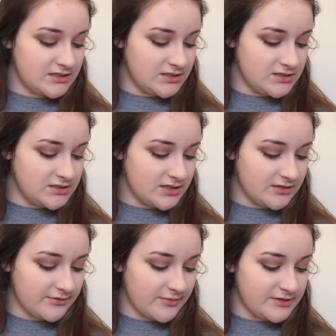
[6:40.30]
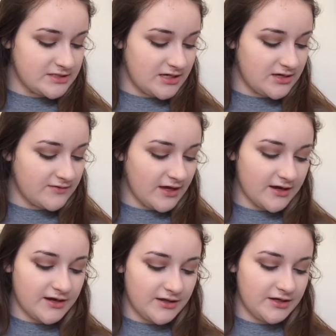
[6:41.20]
end, and I'm going to be taking that
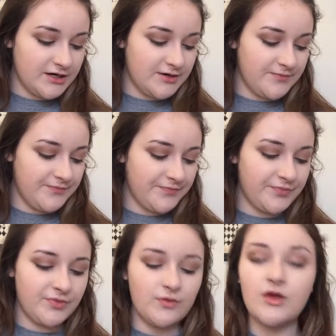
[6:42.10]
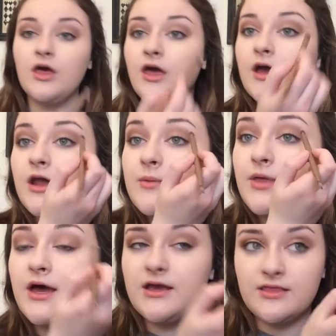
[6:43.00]
color and
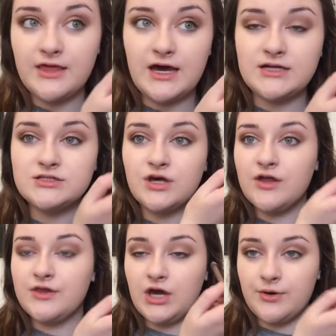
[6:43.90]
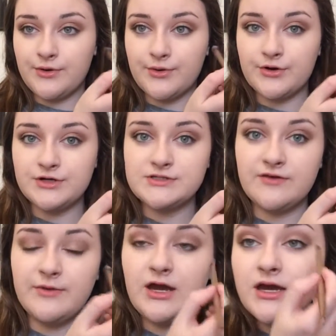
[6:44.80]
applying that on the outer corners
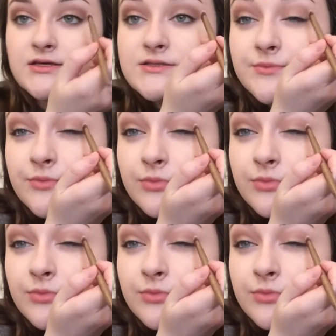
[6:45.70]
of my eyes.